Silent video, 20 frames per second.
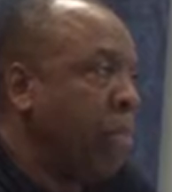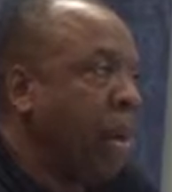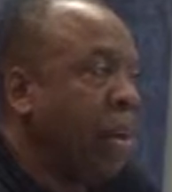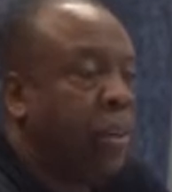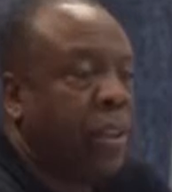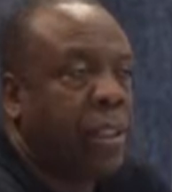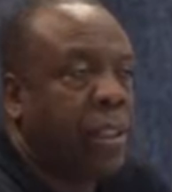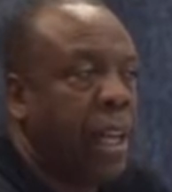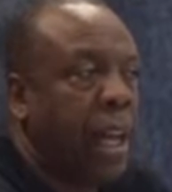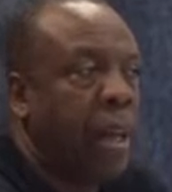
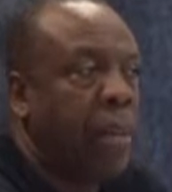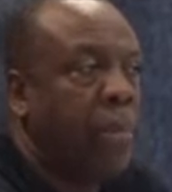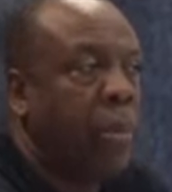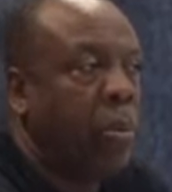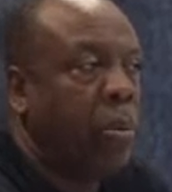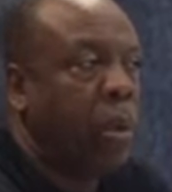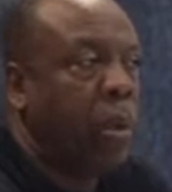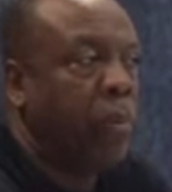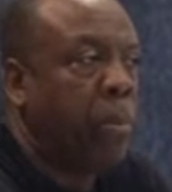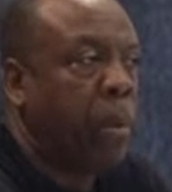Mary's game,
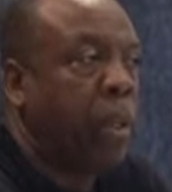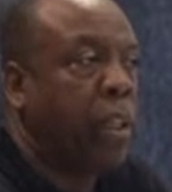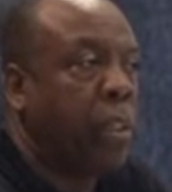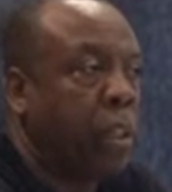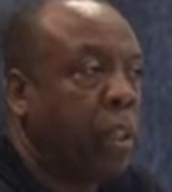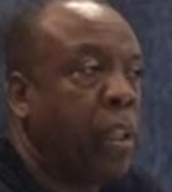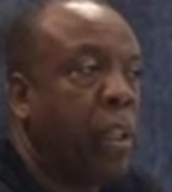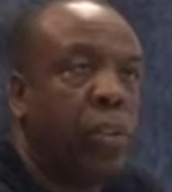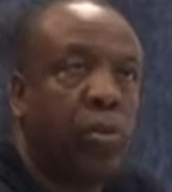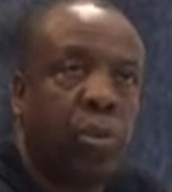and we
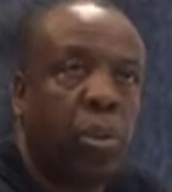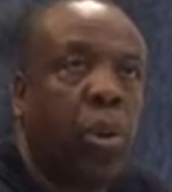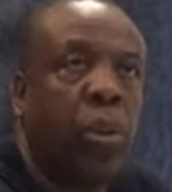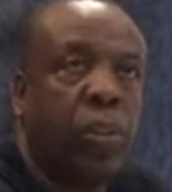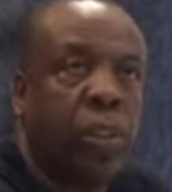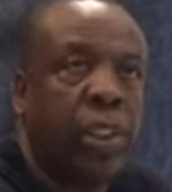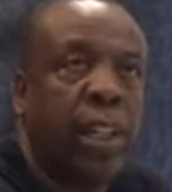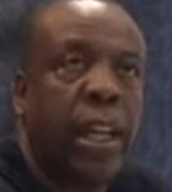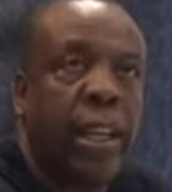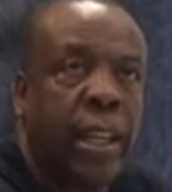basically
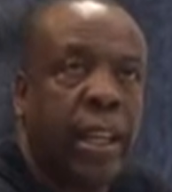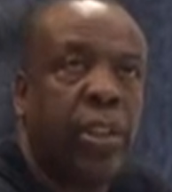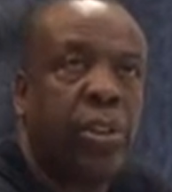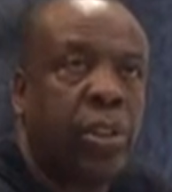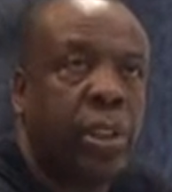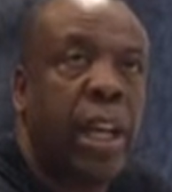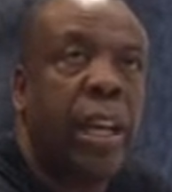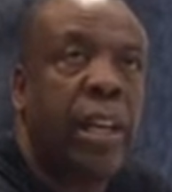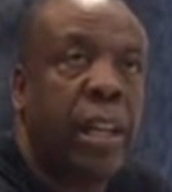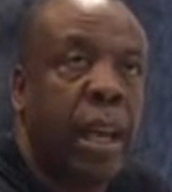controlled the San Diego
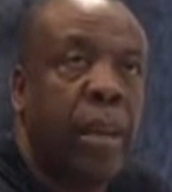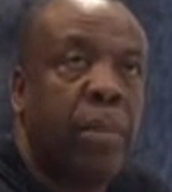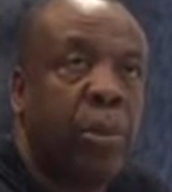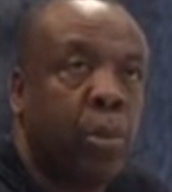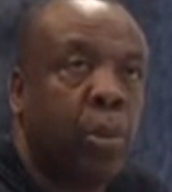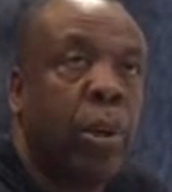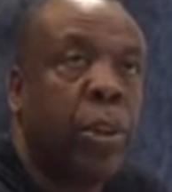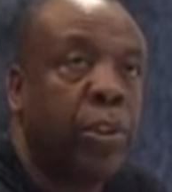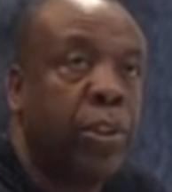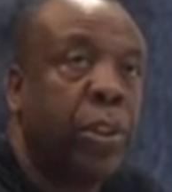State game
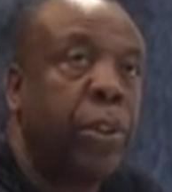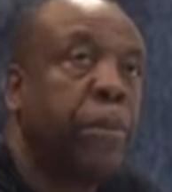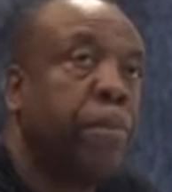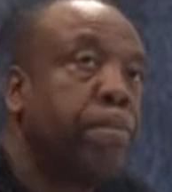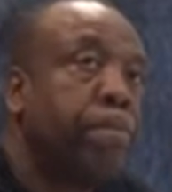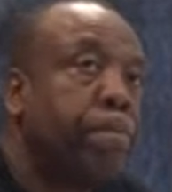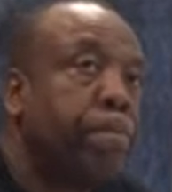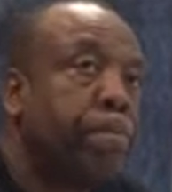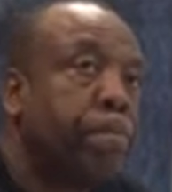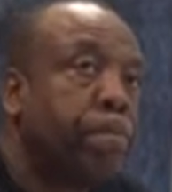as well,
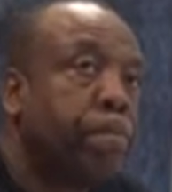too.